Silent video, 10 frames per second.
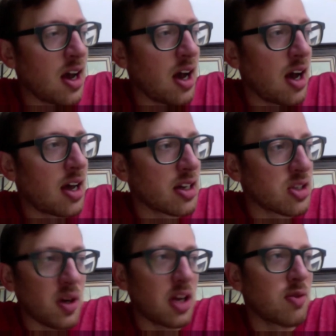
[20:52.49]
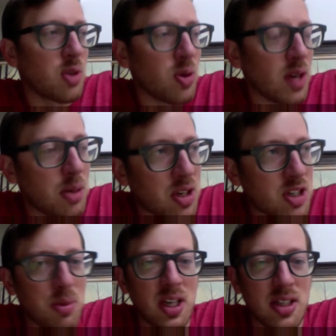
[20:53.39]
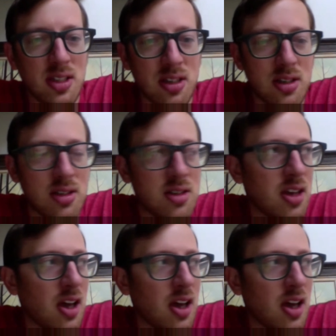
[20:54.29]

And I started interviewing at a bunch of places,